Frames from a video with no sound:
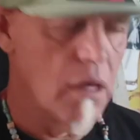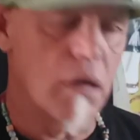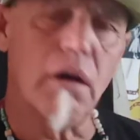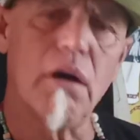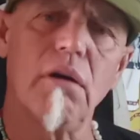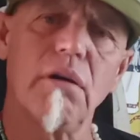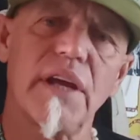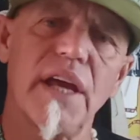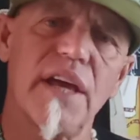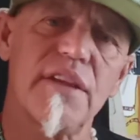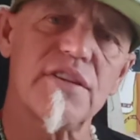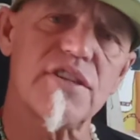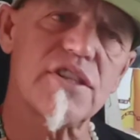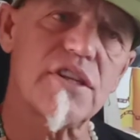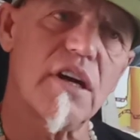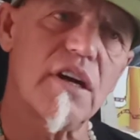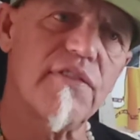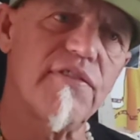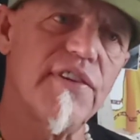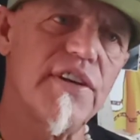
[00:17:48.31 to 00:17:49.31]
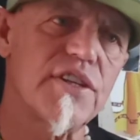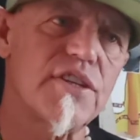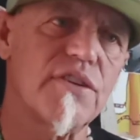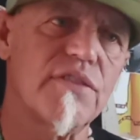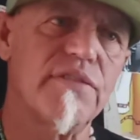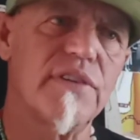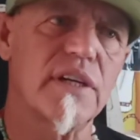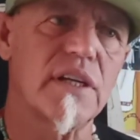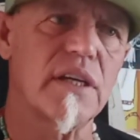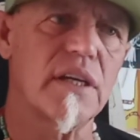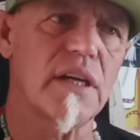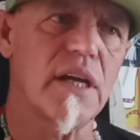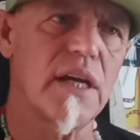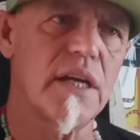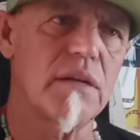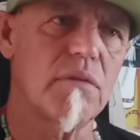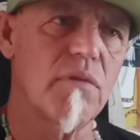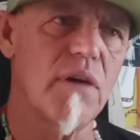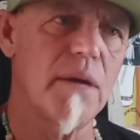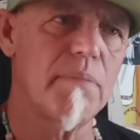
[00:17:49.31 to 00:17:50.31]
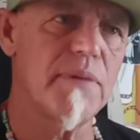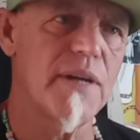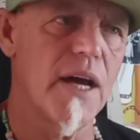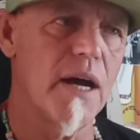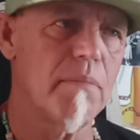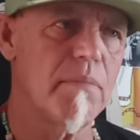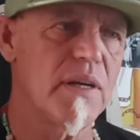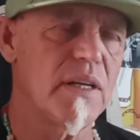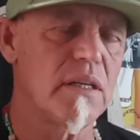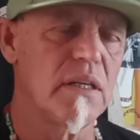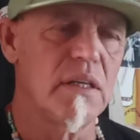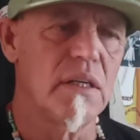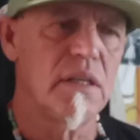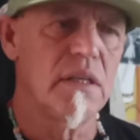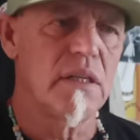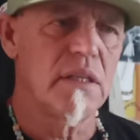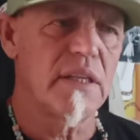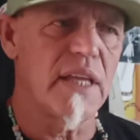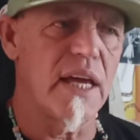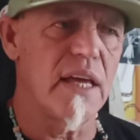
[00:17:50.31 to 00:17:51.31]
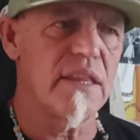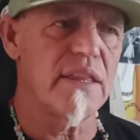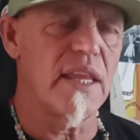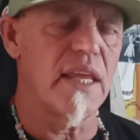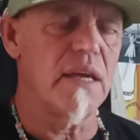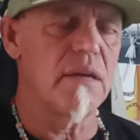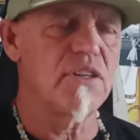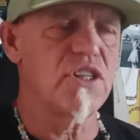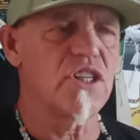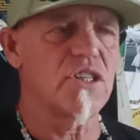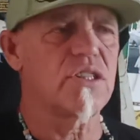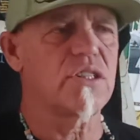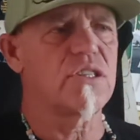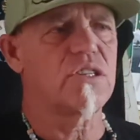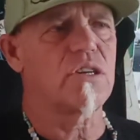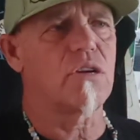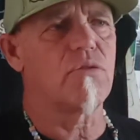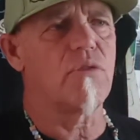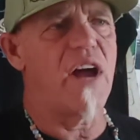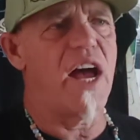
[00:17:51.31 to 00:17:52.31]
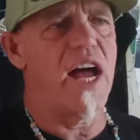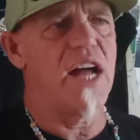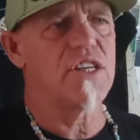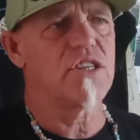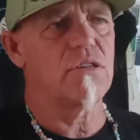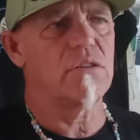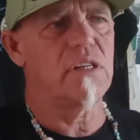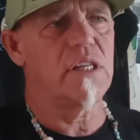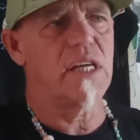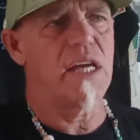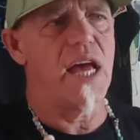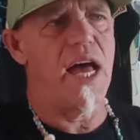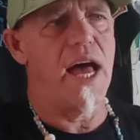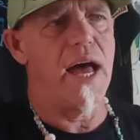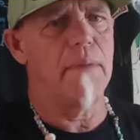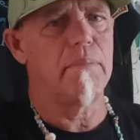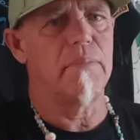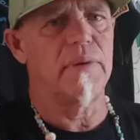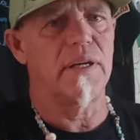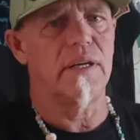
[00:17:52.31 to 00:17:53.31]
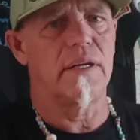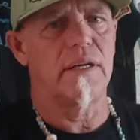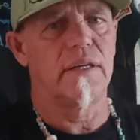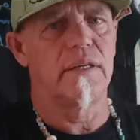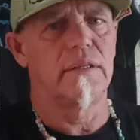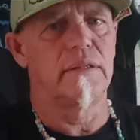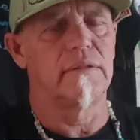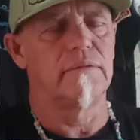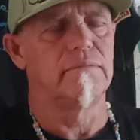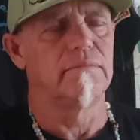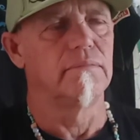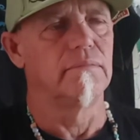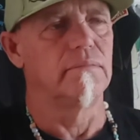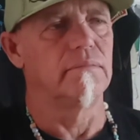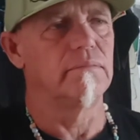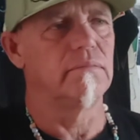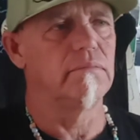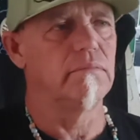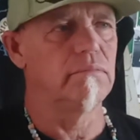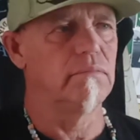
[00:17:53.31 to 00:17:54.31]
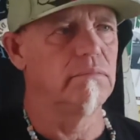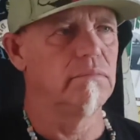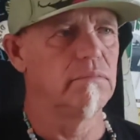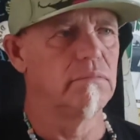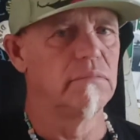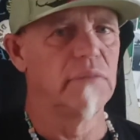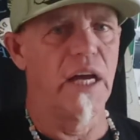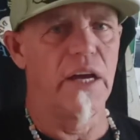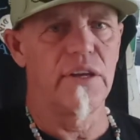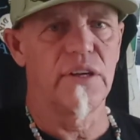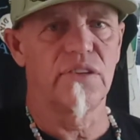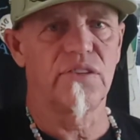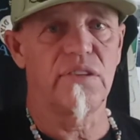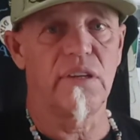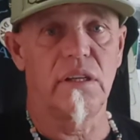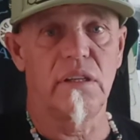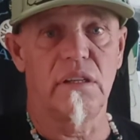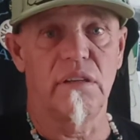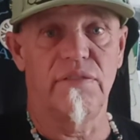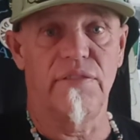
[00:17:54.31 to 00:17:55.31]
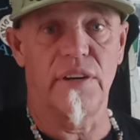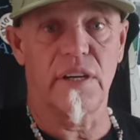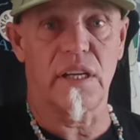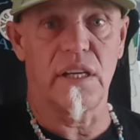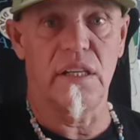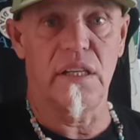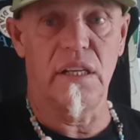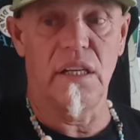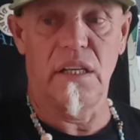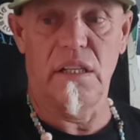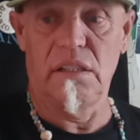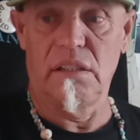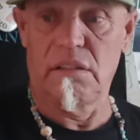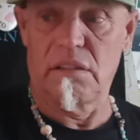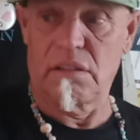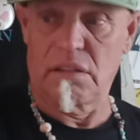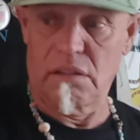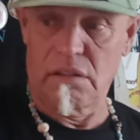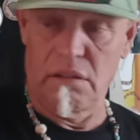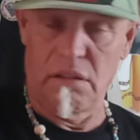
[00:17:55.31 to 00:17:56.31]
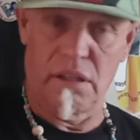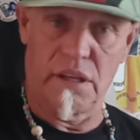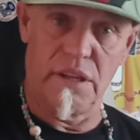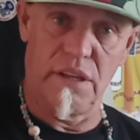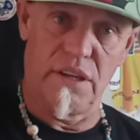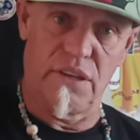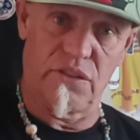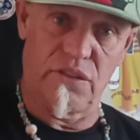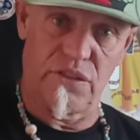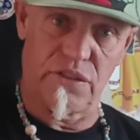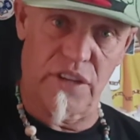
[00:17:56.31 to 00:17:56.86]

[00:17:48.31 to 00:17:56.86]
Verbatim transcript: Oh yeah, the starfish are fucking kind of wiped out, but that they just gradually happened. Now you can say the fuck it did. Look at this.